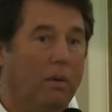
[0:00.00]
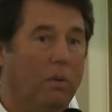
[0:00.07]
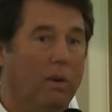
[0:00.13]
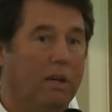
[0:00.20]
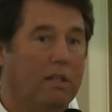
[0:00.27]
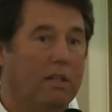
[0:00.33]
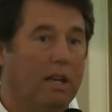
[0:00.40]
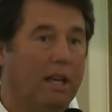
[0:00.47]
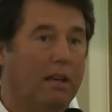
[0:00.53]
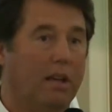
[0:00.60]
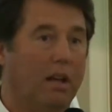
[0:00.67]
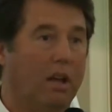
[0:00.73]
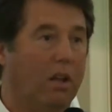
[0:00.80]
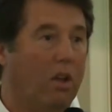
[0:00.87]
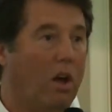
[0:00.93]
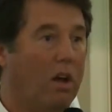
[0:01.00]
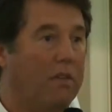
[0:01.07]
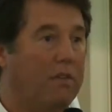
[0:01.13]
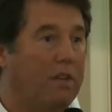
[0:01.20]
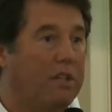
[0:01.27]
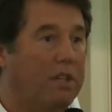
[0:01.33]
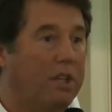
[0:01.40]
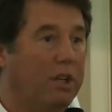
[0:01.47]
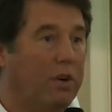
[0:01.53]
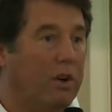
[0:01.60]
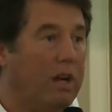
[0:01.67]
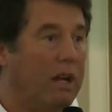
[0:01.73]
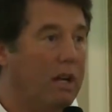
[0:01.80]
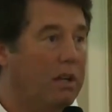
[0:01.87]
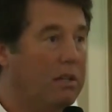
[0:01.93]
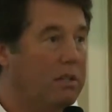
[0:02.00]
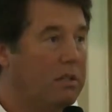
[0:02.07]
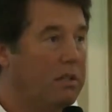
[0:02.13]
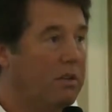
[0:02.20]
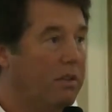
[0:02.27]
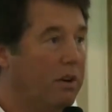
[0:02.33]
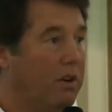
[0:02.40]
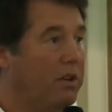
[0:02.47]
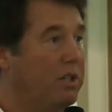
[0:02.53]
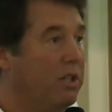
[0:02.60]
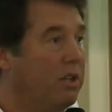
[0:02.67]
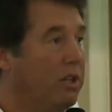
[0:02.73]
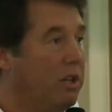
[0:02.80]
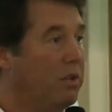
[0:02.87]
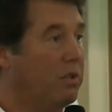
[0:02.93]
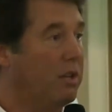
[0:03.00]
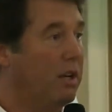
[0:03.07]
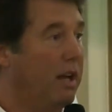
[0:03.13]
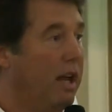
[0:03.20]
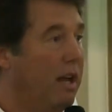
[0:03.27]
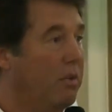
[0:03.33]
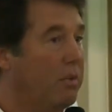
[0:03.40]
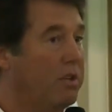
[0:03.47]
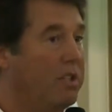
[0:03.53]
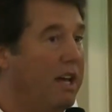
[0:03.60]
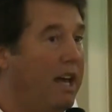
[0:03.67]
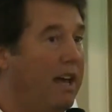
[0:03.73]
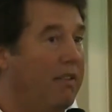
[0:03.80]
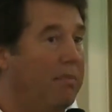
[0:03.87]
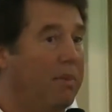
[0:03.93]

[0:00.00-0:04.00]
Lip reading: We said that a lot of these ingredients that are still used today were safe.